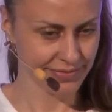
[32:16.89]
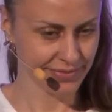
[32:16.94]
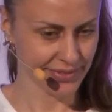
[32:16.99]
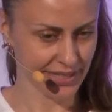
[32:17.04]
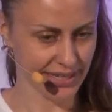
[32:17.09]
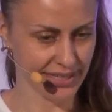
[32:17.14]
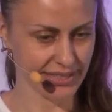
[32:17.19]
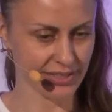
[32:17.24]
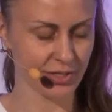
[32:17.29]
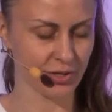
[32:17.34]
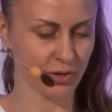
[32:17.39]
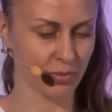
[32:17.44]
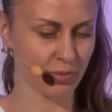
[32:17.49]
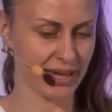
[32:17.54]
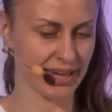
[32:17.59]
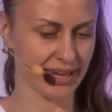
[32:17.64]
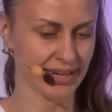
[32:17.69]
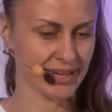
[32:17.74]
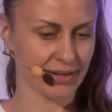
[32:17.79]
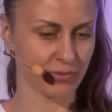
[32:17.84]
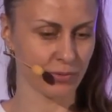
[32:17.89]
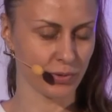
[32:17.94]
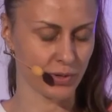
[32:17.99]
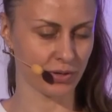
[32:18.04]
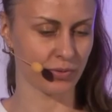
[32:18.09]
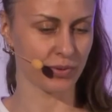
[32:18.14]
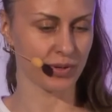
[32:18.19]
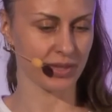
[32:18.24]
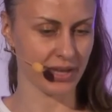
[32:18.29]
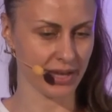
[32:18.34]
let's go back and
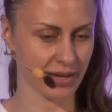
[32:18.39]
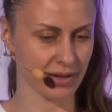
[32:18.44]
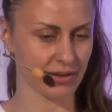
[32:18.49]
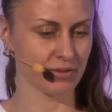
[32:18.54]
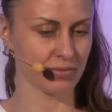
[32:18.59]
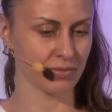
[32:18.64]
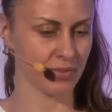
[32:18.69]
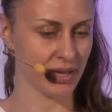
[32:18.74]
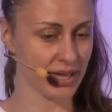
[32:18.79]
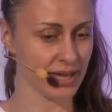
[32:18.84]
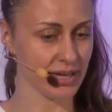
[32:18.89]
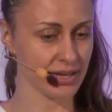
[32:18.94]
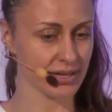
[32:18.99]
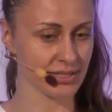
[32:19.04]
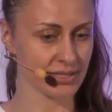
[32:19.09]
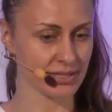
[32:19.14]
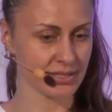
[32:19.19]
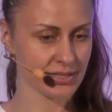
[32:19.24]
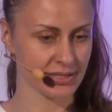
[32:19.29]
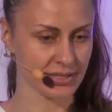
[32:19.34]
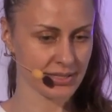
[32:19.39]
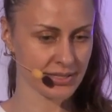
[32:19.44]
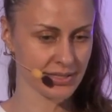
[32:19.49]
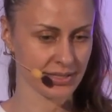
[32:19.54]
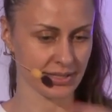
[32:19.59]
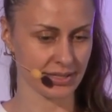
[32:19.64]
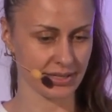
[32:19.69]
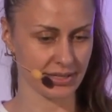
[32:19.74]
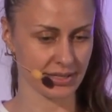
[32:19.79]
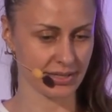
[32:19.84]
work with Helm and
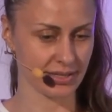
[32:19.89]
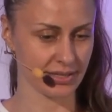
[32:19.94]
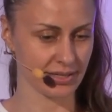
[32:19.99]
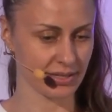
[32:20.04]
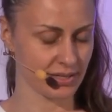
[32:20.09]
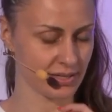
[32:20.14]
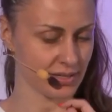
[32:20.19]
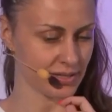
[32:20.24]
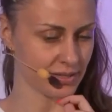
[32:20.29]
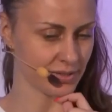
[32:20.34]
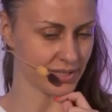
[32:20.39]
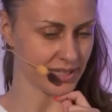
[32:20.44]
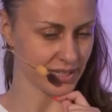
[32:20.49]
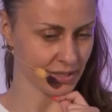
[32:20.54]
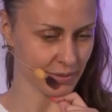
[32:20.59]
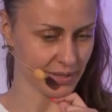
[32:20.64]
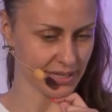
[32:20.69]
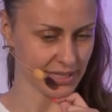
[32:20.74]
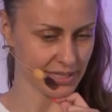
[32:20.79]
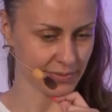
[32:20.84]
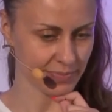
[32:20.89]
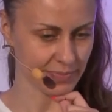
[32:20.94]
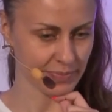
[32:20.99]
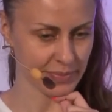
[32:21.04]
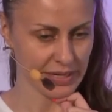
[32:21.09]
Dekorate.